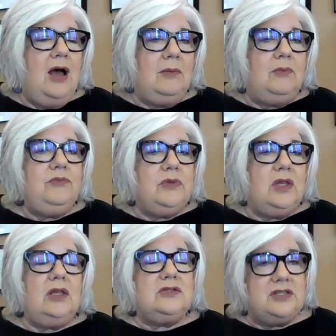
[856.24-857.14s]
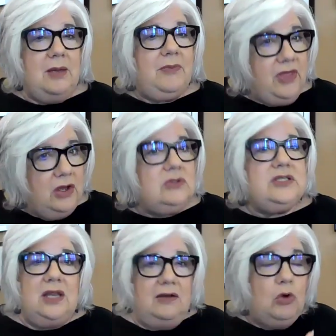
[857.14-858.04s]
some of
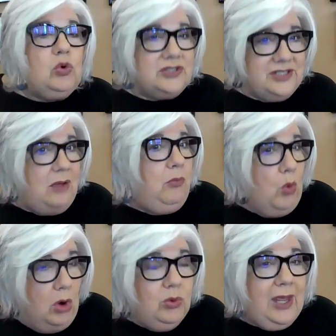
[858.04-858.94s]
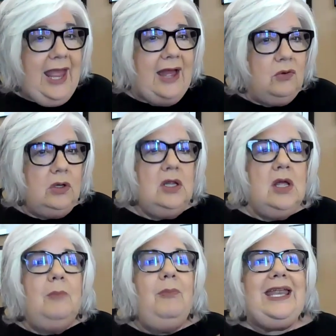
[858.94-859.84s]
those. And of course, some won't count.
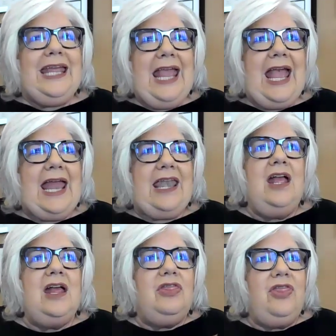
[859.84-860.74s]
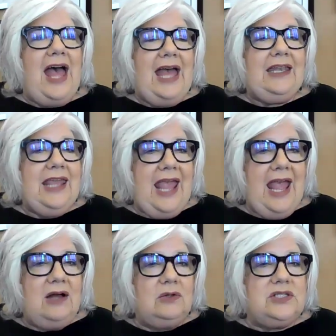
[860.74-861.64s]
But again, that
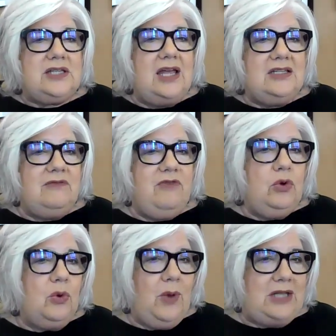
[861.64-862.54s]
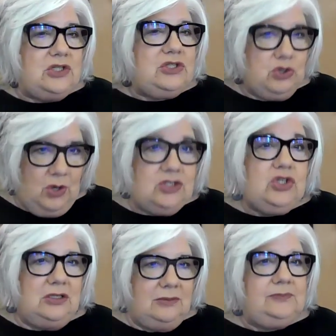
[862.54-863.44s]
counts as a voter
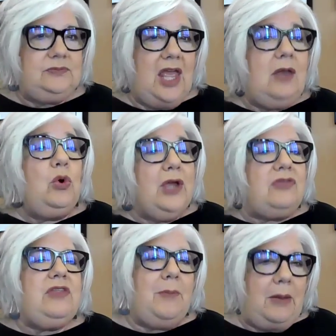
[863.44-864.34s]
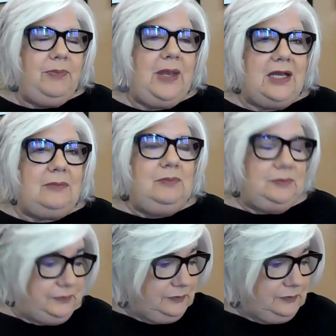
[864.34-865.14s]
registration, and we'll get them updated.